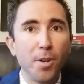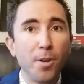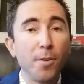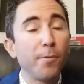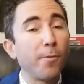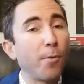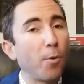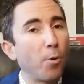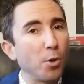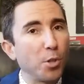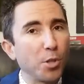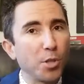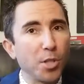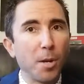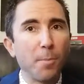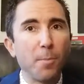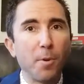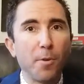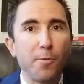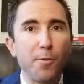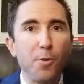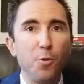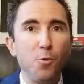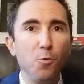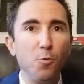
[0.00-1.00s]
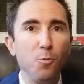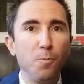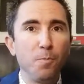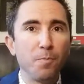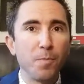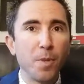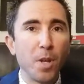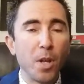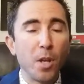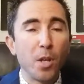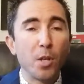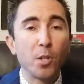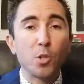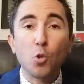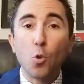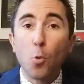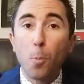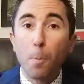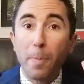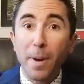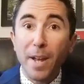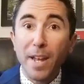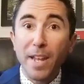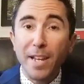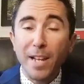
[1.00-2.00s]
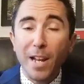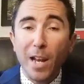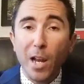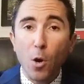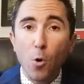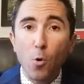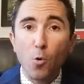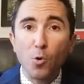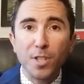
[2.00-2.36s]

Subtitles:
for some of you, so pay close